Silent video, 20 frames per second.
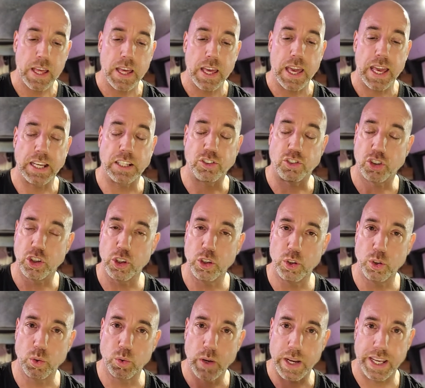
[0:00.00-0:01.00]
and
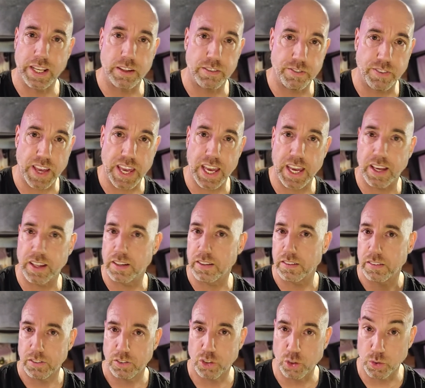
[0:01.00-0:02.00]
2, in a van
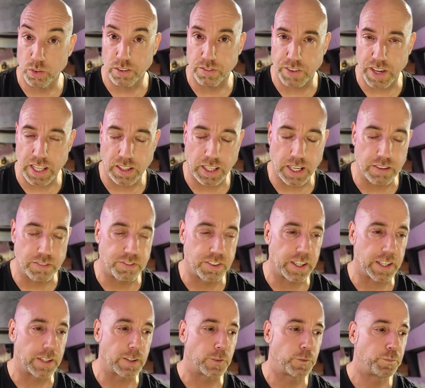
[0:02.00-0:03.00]
doing the van life
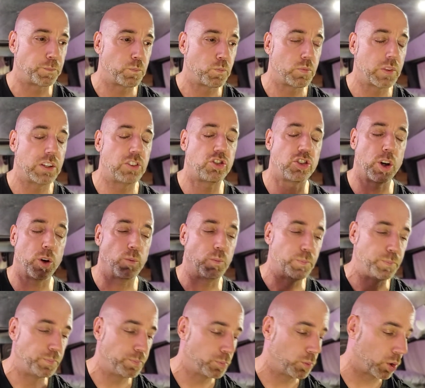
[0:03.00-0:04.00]
thing. So,
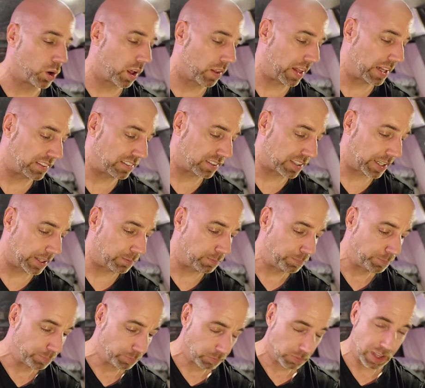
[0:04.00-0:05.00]
with all that said,
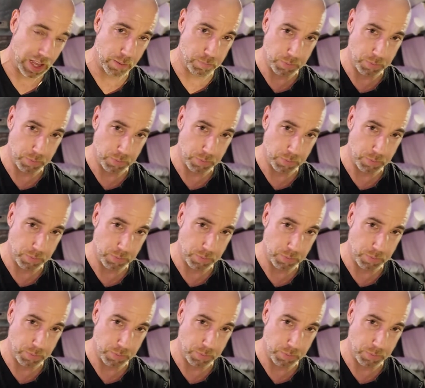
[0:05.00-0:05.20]
I'm